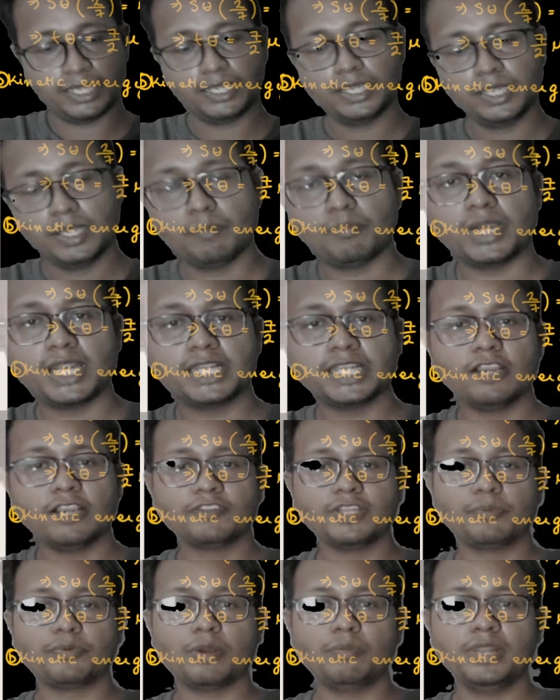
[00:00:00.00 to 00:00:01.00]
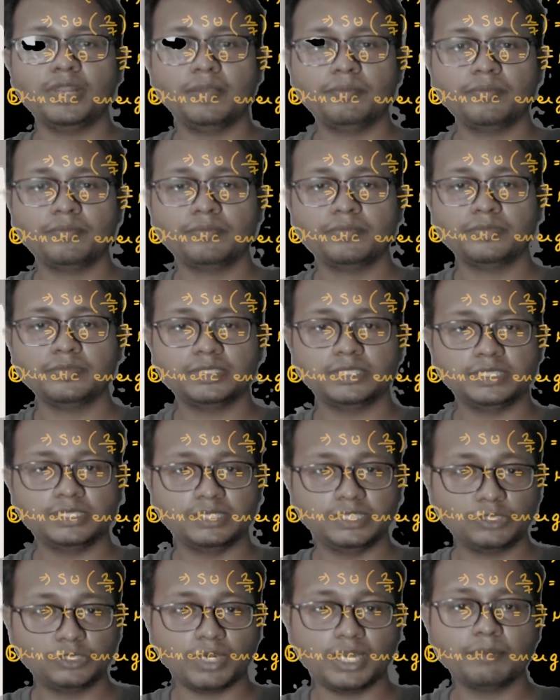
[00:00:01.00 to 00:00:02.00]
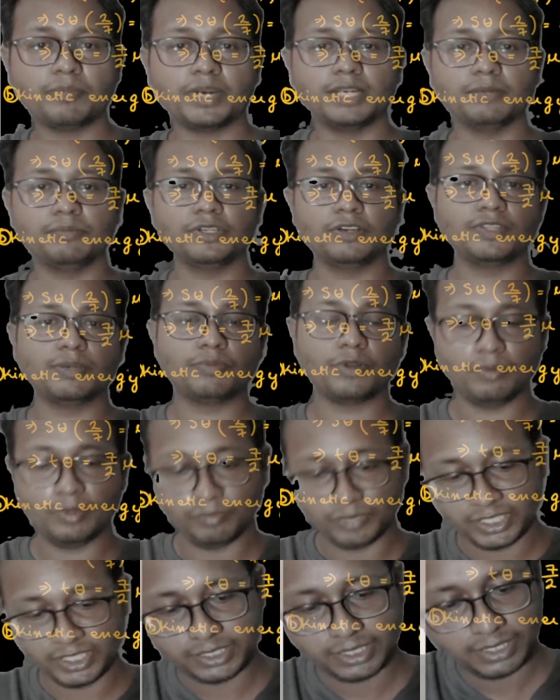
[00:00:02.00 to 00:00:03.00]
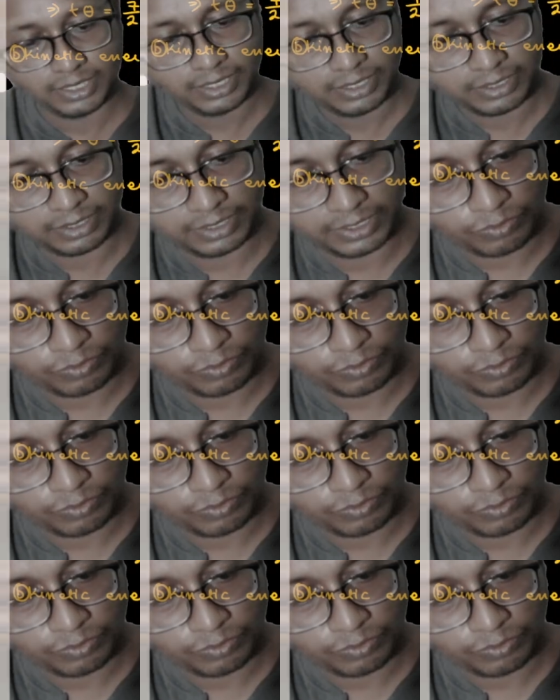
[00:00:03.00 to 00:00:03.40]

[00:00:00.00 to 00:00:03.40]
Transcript: Okay, part A of the problem, this one. Part B of the problem is